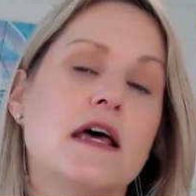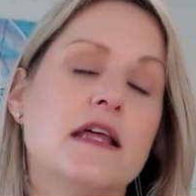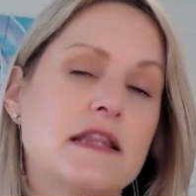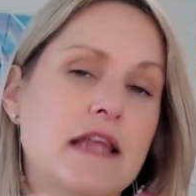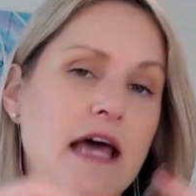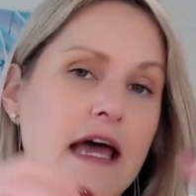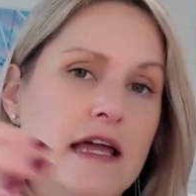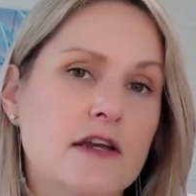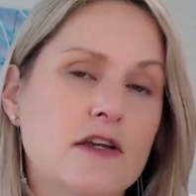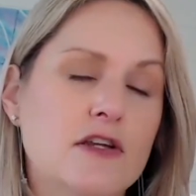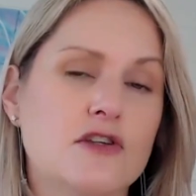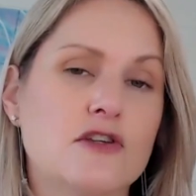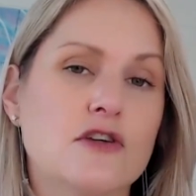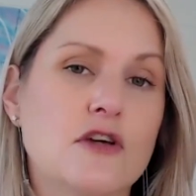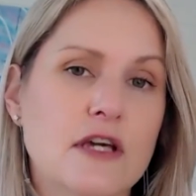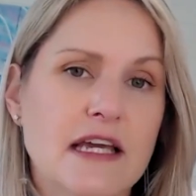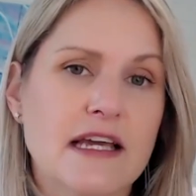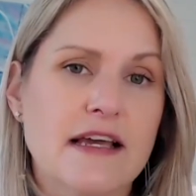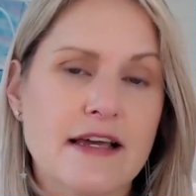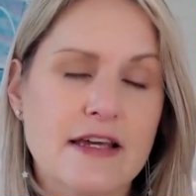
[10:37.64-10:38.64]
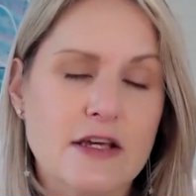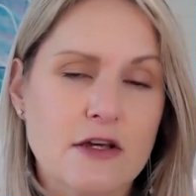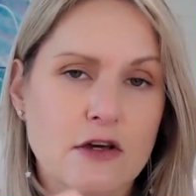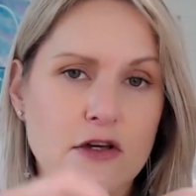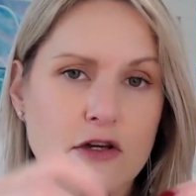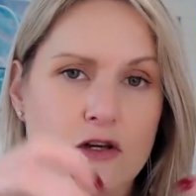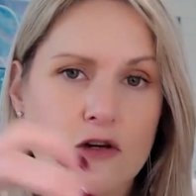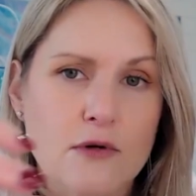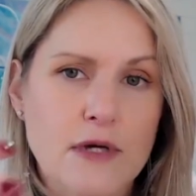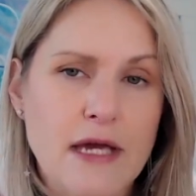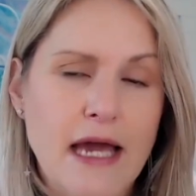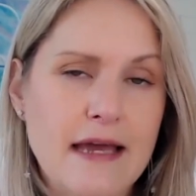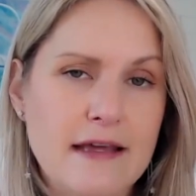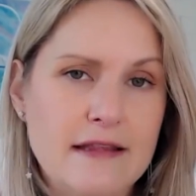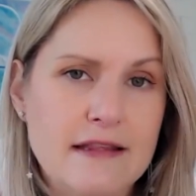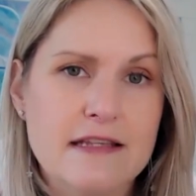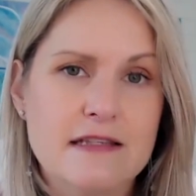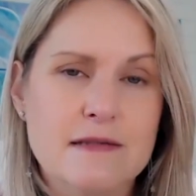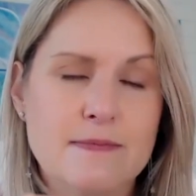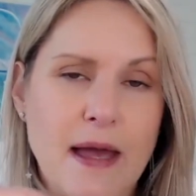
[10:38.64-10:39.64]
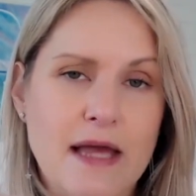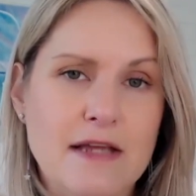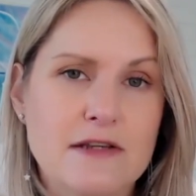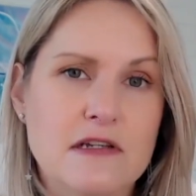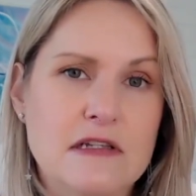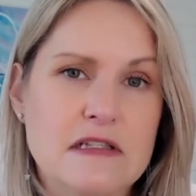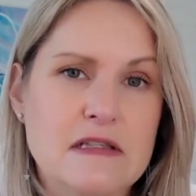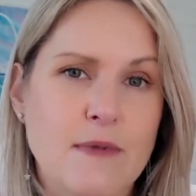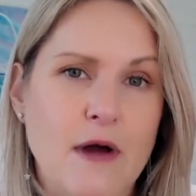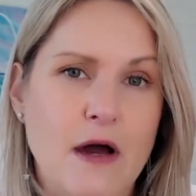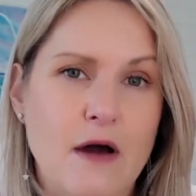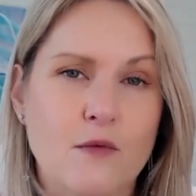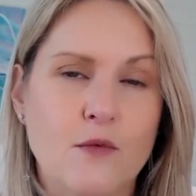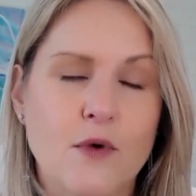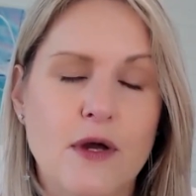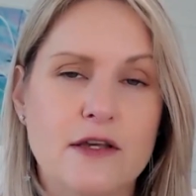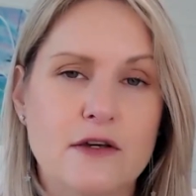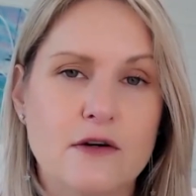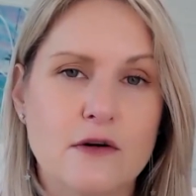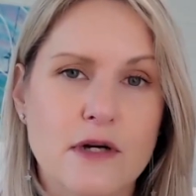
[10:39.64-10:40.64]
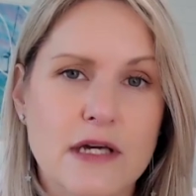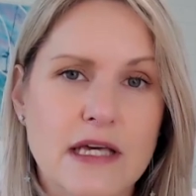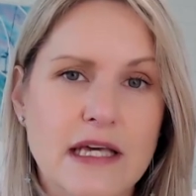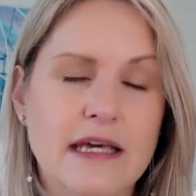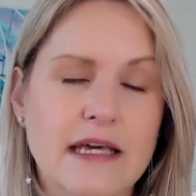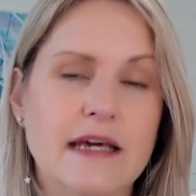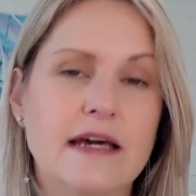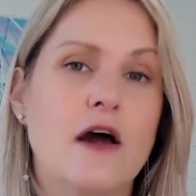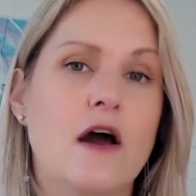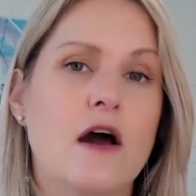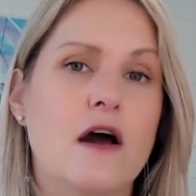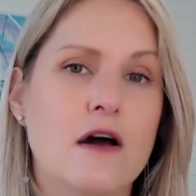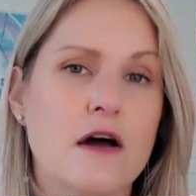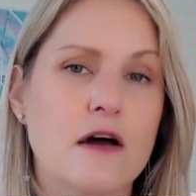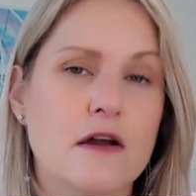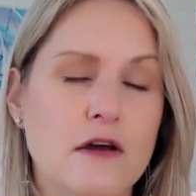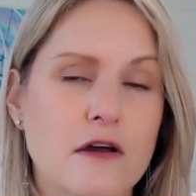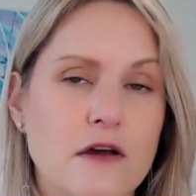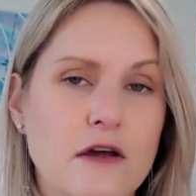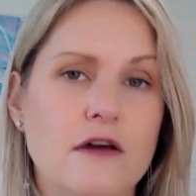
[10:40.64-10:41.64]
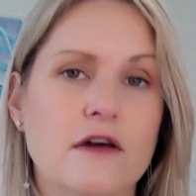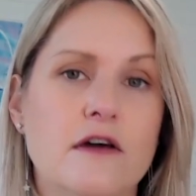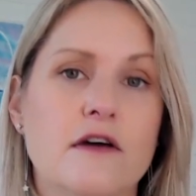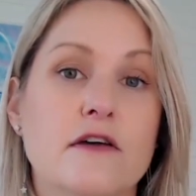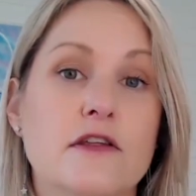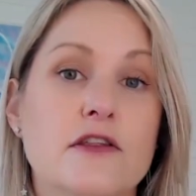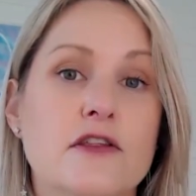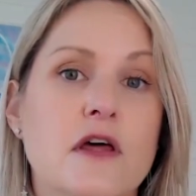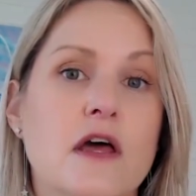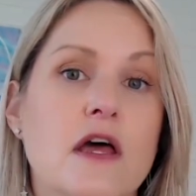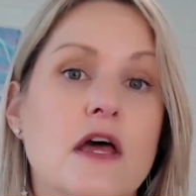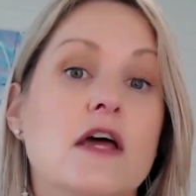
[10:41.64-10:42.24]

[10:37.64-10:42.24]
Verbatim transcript: then you you create this magic spot where you're here on earth